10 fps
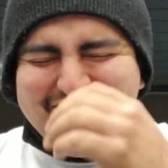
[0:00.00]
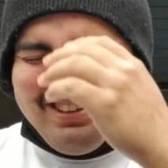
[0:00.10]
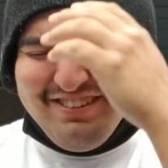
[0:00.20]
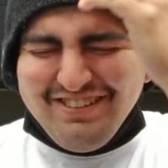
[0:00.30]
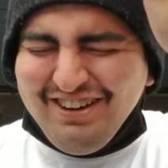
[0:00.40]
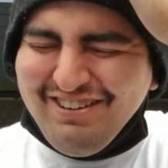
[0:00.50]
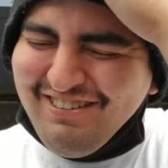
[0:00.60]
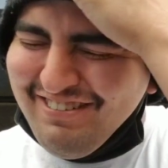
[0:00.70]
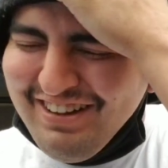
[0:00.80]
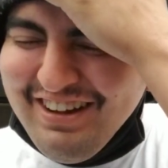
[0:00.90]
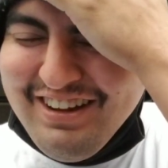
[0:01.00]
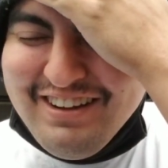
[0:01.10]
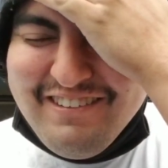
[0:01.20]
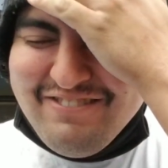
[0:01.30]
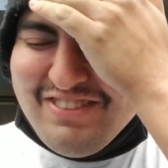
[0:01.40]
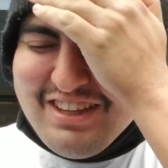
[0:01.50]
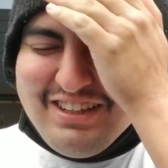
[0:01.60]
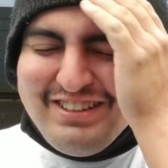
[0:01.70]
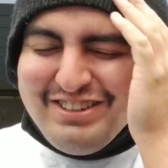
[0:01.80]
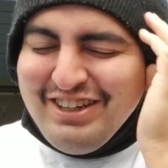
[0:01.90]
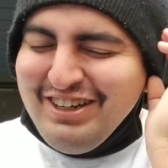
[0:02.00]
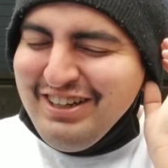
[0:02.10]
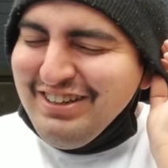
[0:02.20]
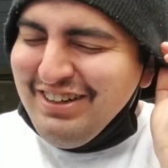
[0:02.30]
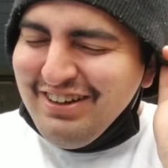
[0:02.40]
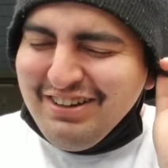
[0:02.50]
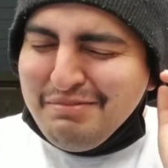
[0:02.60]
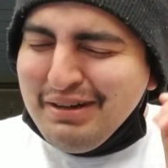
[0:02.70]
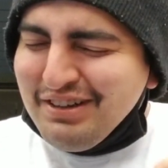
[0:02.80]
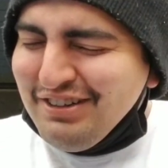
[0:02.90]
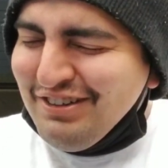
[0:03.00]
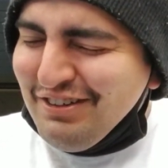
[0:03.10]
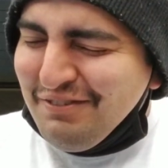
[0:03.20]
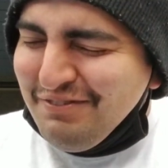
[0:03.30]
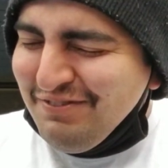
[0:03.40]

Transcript: Don't go. John Arbuckle.